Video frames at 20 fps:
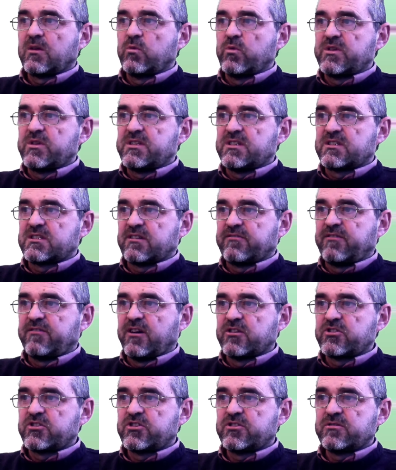which is a
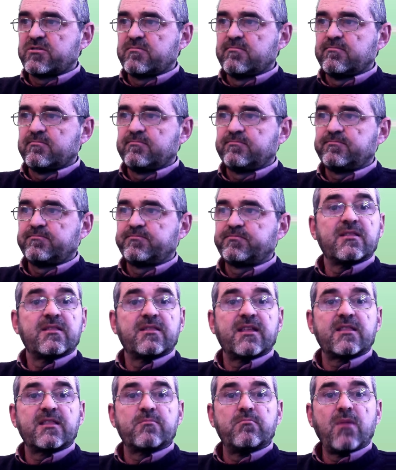function
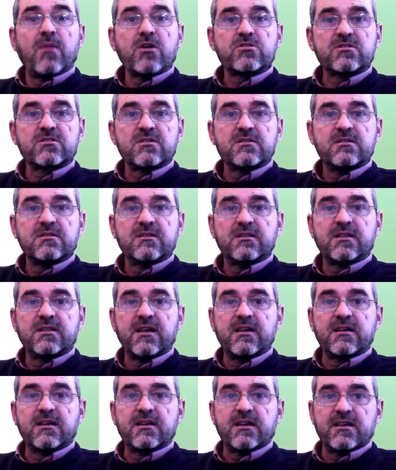that must
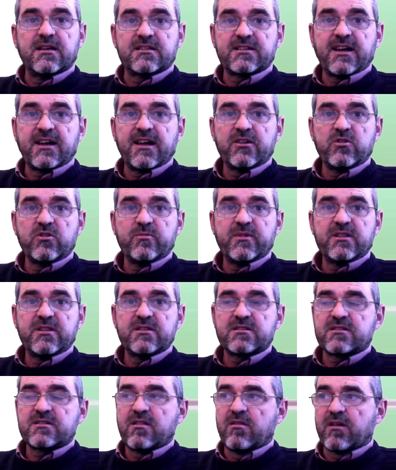take as
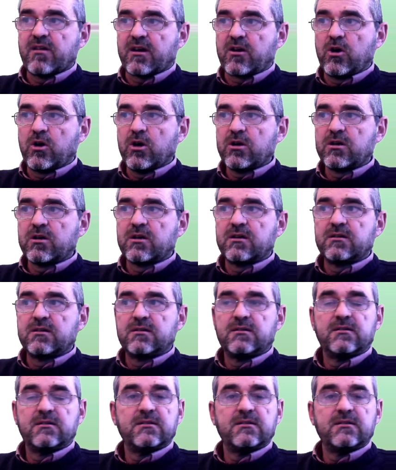arguments the clock,